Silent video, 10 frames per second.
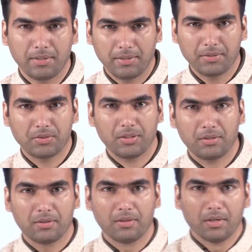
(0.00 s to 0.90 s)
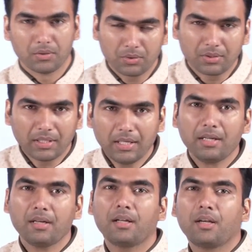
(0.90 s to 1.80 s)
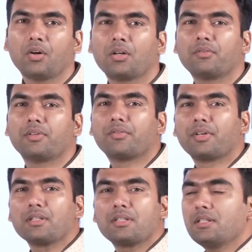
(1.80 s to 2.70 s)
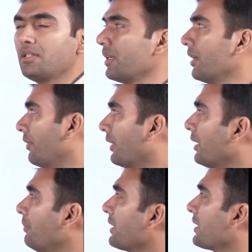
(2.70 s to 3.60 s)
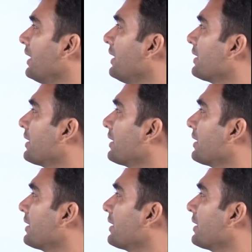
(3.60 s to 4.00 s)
in nature. So there a lot of differences will come, but let's